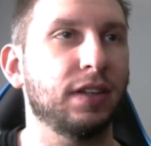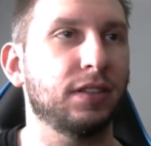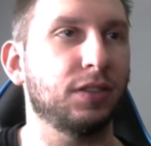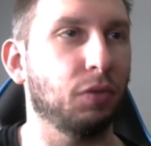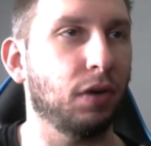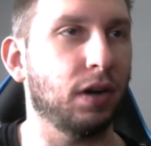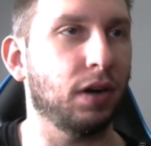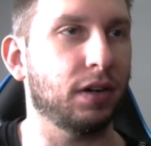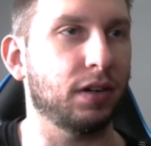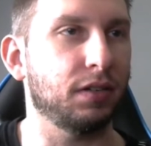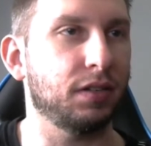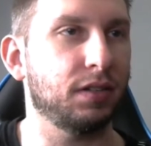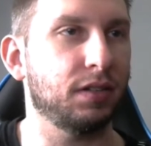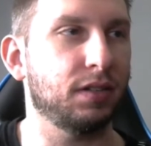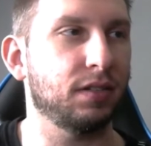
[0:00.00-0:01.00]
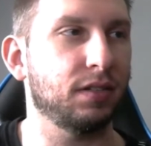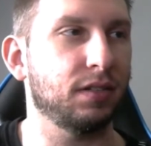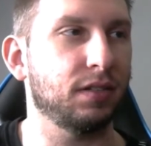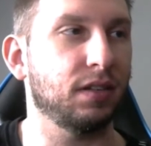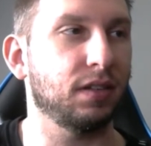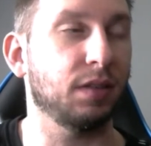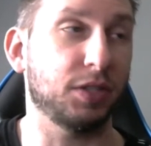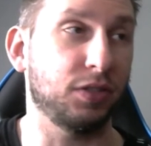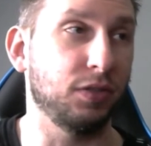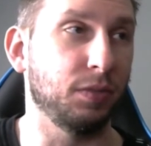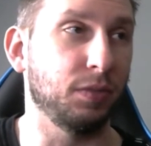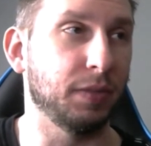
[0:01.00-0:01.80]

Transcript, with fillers: the walkers i'm assuming